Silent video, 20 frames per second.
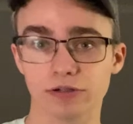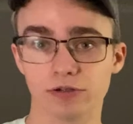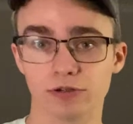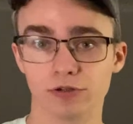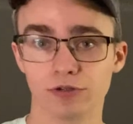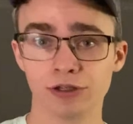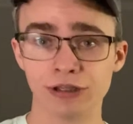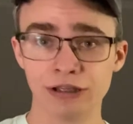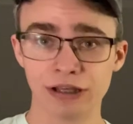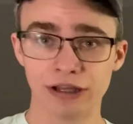
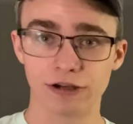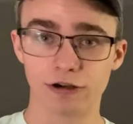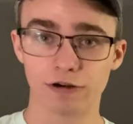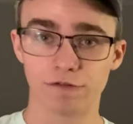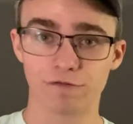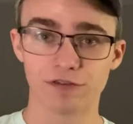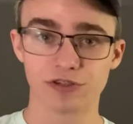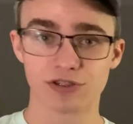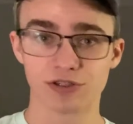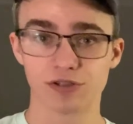early and are
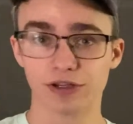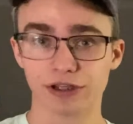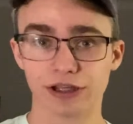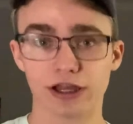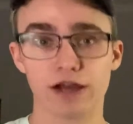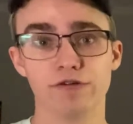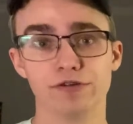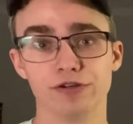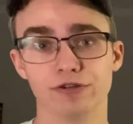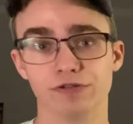fizzling
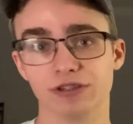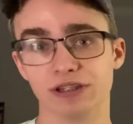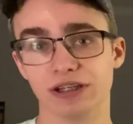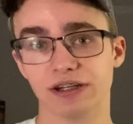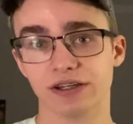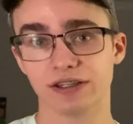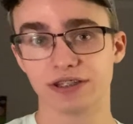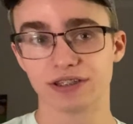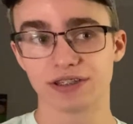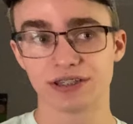out near the end
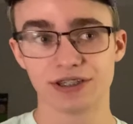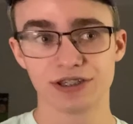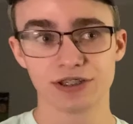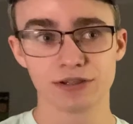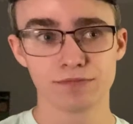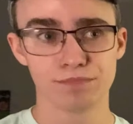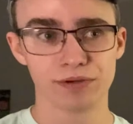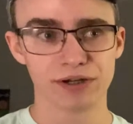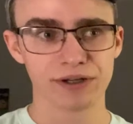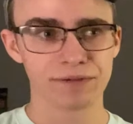of the
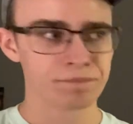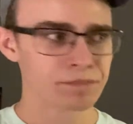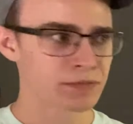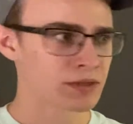season, but